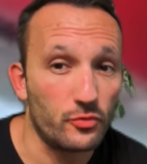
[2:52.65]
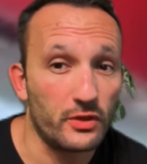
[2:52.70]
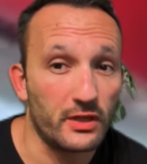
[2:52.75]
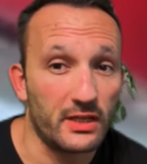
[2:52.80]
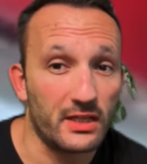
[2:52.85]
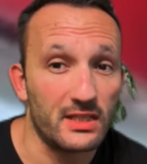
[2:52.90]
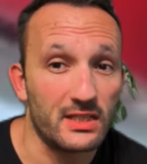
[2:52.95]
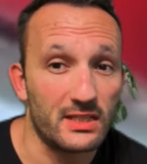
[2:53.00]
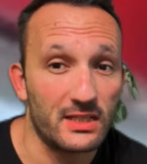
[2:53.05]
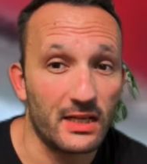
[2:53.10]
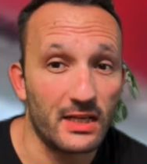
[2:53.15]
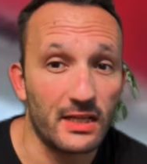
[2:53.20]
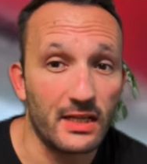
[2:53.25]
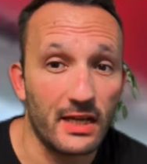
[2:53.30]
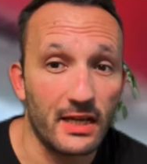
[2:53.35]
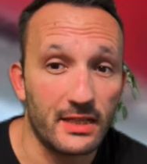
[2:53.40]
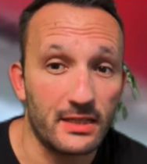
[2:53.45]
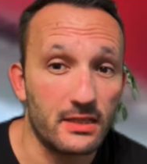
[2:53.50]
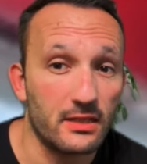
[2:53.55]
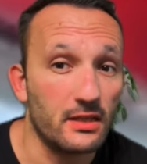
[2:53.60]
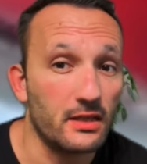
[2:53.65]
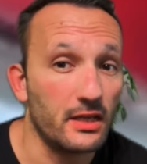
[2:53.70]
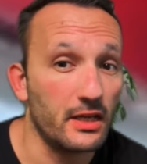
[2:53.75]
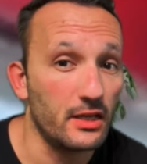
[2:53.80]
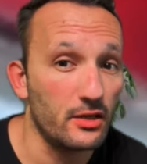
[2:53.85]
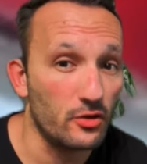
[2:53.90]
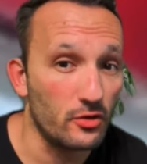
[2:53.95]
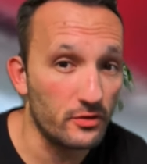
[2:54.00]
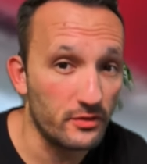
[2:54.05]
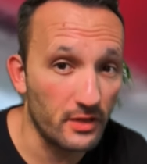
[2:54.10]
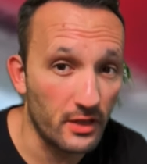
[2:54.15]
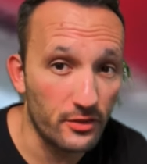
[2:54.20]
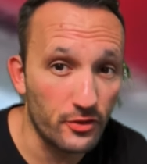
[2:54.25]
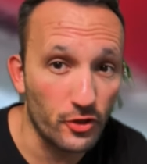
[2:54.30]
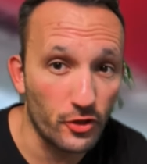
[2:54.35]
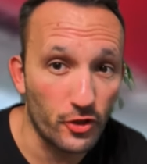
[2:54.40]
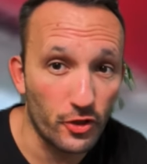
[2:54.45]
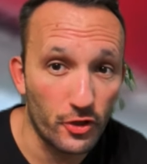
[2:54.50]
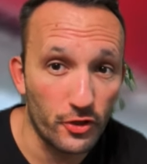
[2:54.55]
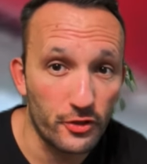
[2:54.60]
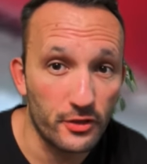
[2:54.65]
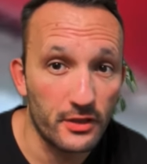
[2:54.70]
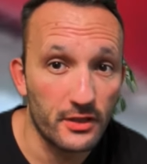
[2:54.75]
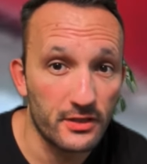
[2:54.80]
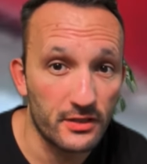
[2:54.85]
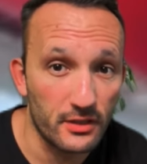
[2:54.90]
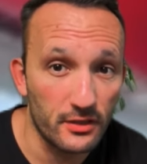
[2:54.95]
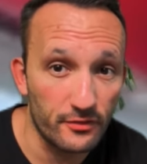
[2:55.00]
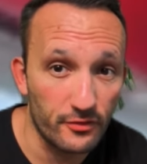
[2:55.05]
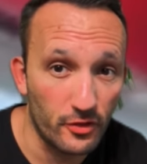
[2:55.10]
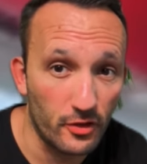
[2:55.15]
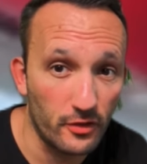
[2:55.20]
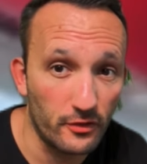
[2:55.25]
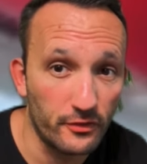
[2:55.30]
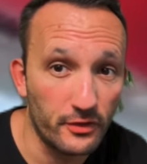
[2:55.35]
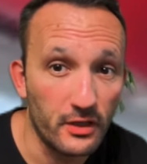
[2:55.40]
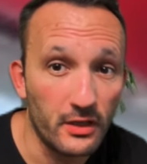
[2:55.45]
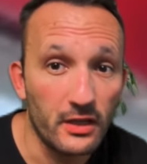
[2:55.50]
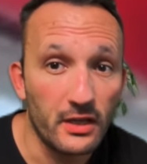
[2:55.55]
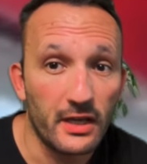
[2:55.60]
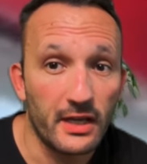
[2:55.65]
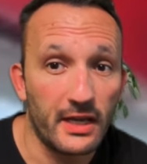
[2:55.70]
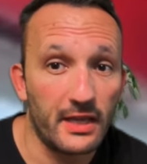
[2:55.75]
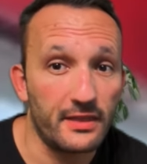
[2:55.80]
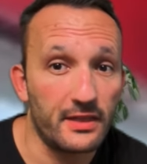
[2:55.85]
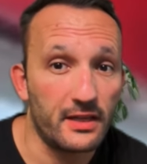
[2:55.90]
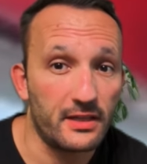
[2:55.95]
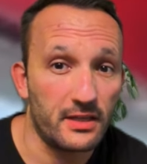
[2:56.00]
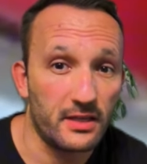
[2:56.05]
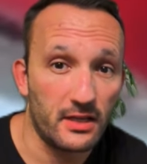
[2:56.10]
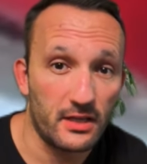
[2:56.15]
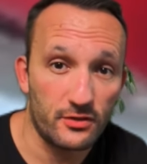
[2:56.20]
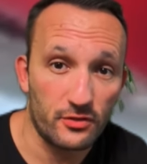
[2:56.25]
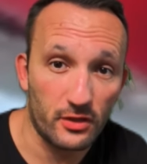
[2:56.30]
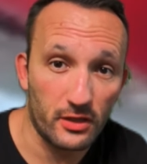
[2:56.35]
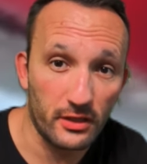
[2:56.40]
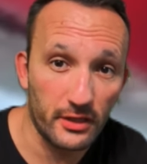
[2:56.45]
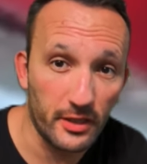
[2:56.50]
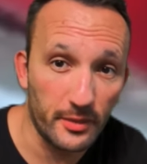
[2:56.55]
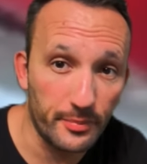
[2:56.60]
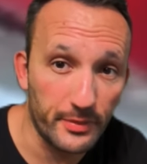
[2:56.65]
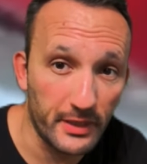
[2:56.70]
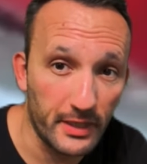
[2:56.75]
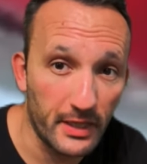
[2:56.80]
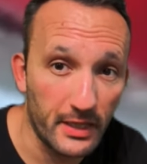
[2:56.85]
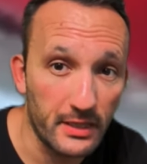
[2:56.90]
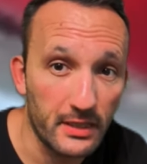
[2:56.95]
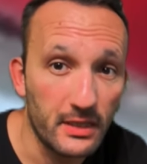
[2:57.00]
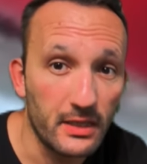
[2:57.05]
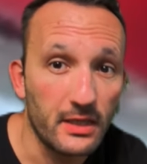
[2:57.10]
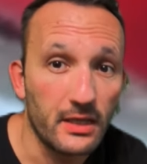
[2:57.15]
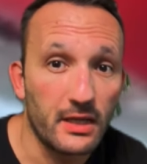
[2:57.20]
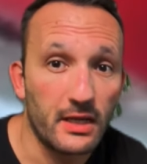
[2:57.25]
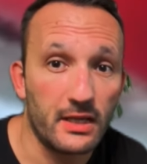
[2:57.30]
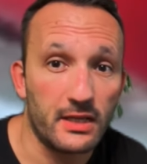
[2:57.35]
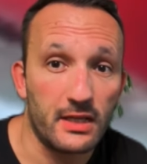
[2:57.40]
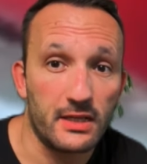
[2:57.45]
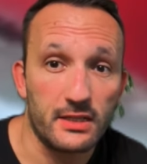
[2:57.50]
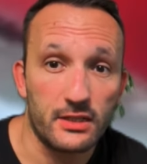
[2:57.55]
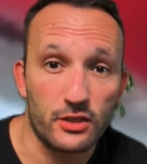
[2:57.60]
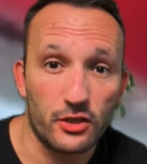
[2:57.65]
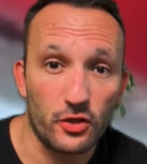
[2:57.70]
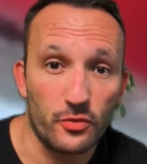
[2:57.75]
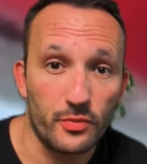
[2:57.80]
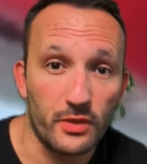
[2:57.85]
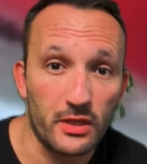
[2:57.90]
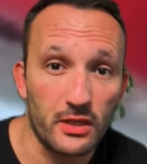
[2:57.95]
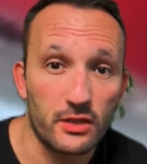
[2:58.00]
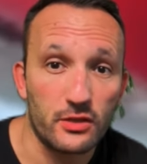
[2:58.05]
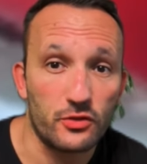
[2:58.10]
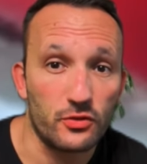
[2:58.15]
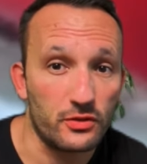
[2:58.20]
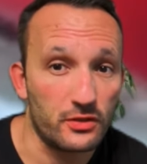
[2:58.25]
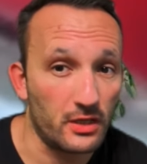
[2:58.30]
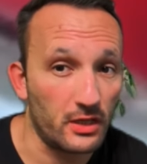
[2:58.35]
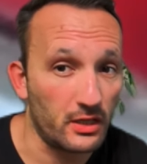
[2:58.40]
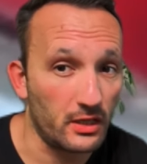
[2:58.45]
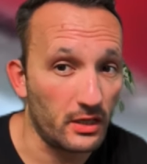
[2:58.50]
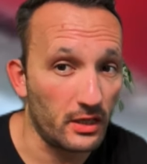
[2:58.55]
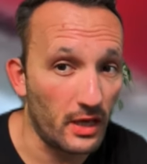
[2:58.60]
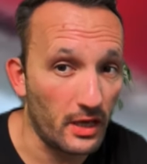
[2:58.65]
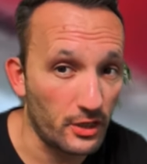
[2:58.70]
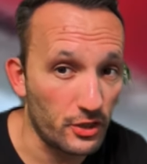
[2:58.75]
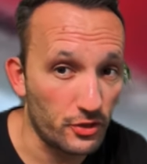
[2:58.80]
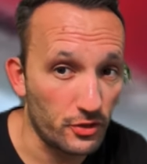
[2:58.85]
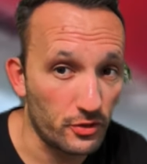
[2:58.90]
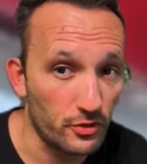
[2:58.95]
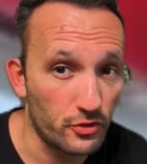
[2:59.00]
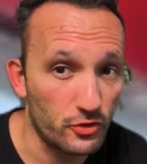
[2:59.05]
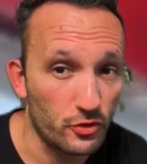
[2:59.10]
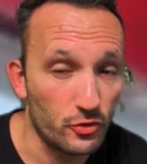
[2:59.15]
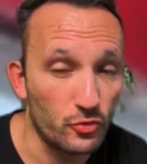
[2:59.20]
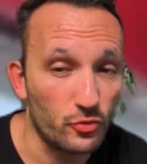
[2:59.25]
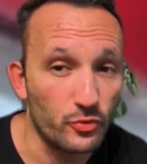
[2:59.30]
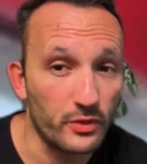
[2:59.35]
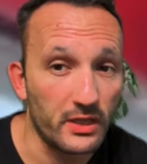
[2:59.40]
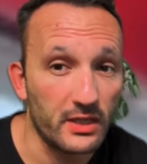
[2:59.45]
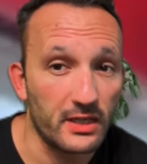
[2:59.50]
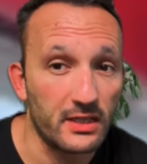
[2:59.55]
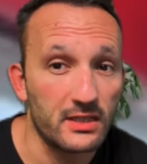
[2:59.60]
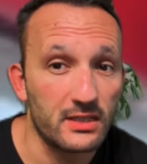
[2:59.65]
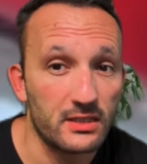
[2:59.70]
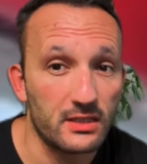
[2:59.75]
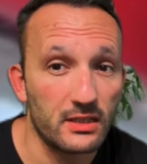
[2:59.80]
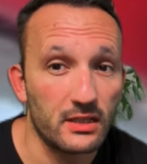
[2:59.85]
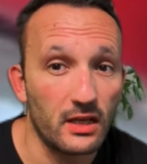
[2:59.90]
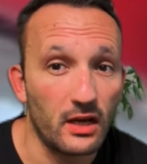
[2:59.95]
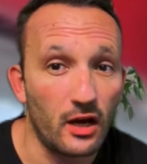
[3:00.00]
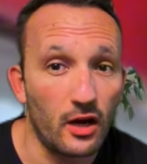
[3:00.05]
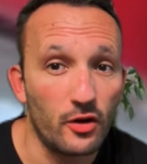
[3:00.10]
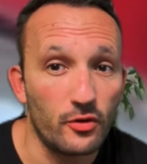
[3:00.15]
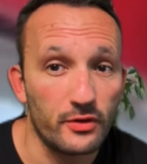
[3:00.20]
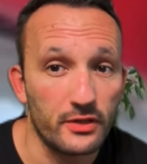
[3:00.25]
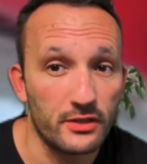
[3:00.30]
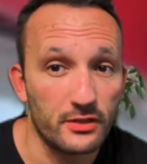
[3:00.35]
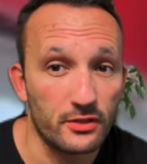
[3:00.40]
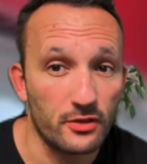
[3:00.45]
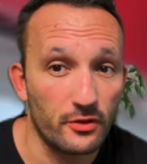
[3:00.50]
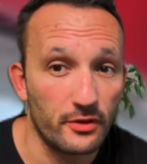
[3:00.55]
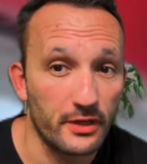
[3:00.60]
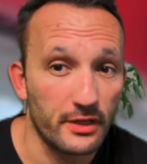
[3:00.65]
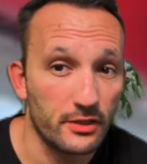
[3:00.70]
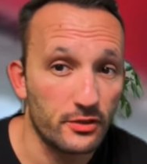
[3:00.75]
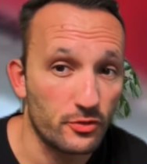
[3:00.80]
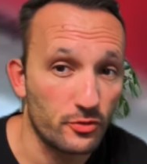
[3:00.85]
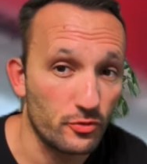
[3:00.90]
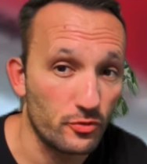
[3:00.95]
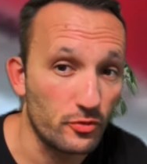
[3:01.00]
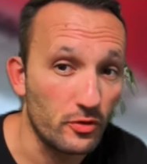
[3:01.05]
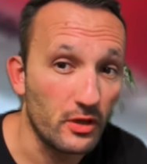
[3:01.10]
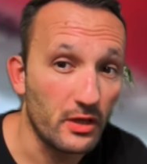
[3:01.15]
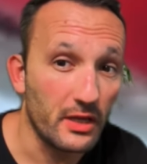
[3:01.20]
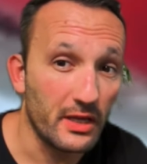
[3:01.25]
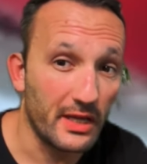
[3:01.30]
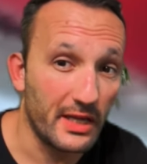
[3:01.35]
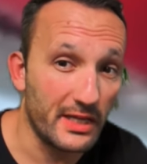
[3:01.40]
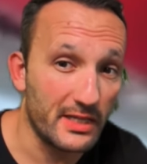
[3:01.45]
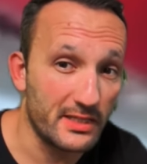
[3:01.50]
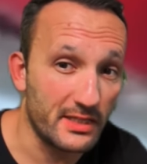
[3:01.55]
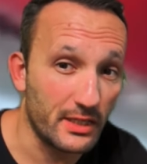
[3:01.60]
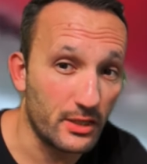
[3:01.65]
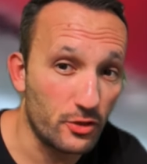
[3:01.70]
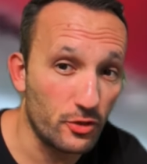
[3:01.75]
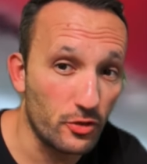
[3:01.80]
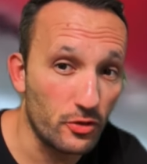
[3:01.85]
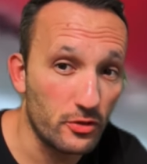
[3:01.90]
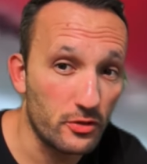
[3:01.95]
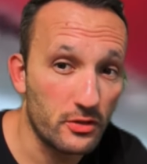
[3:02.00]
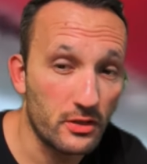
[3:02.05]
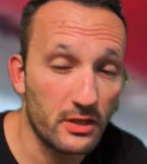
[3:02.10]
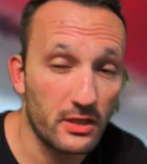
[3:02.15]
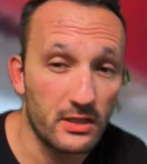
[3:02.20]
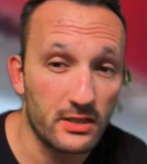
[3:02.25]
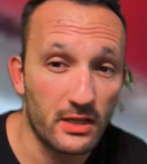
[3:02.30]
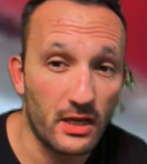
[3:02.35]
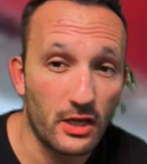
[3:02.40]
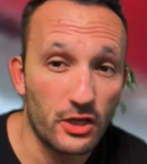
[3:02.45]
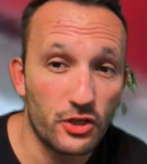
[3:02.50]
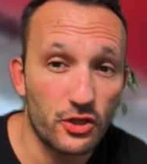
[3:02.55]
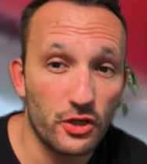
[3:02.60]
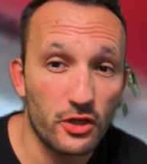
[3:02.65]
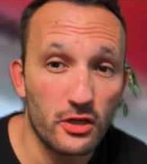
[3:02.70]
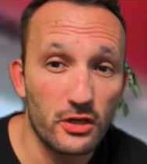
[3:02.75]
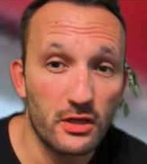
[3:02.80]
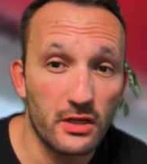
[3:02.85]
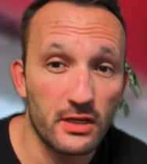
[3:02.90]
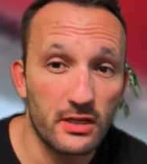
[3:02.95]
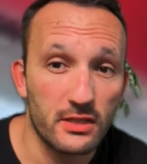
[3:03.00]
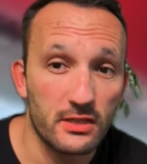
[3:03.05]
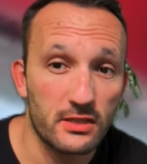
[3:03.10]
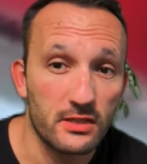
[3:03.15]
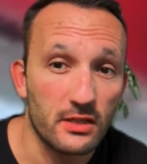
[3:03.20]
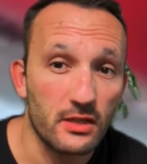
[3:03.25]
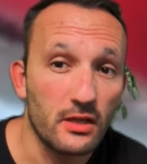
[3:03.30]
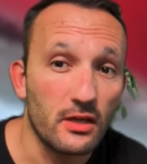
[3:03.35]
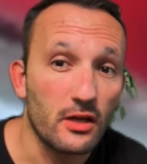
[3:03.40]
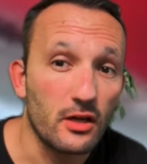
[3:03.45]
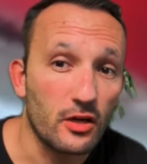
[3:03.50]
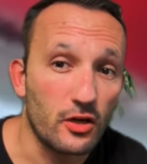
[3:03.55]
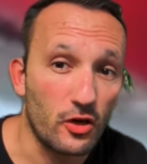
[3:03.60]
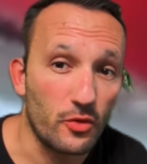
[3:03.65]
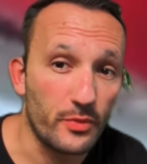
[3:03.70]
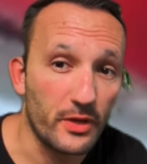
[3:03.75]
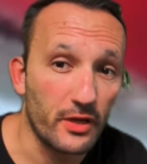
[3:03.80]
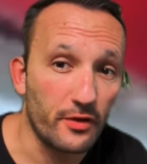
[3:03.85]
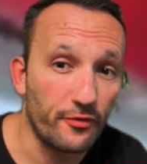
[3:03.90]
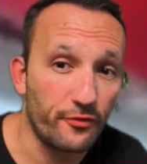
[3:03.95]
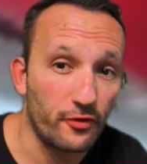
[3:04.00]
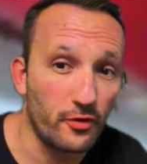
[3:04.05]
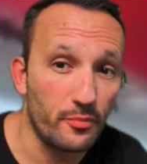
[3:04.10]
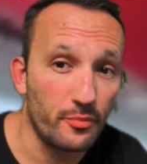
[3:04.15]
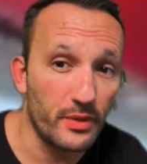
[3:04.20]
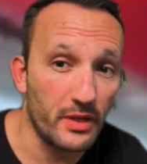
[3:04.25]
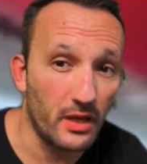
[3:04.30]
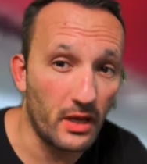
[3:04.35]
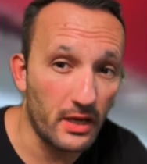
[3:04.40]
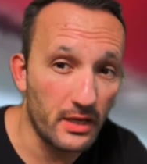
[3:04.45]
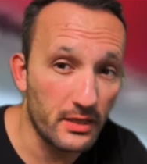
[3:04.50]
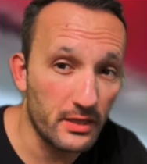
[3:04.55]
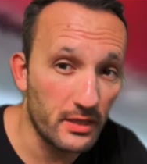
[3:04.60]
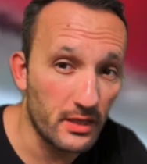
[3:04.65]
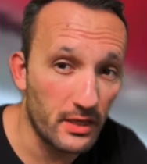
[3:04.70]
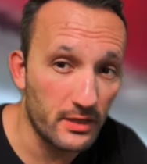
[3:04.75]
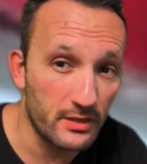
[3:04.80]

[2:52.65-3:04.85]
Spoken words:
We can say that he knows that the gun is involved and that he has a clear plan and that he's committed to taking action. So we can see how he's going to execute his action. He's coming from behind the